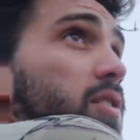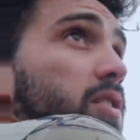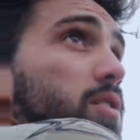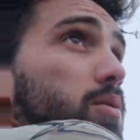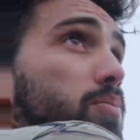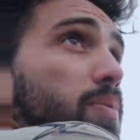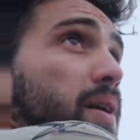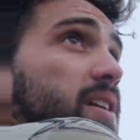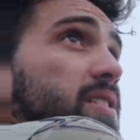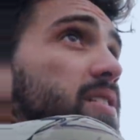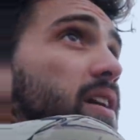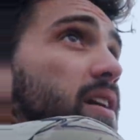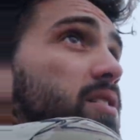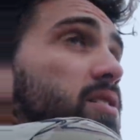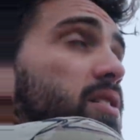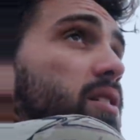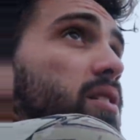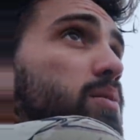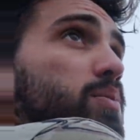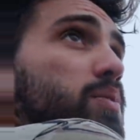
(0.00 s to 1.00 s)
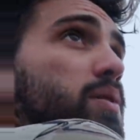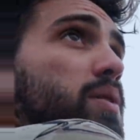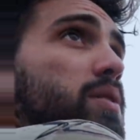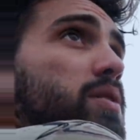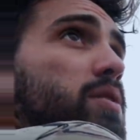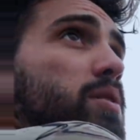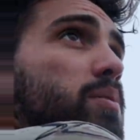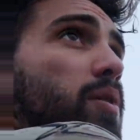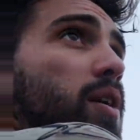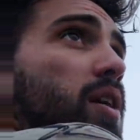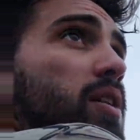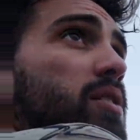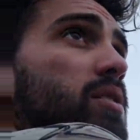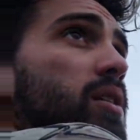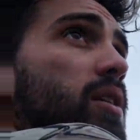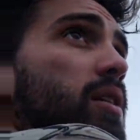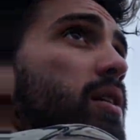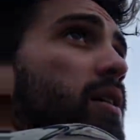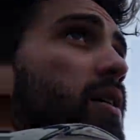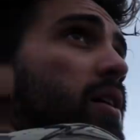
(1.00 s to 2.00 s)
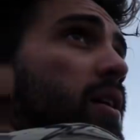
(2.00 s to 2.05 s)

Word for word: a really good pace, actually. I was pretty surprised.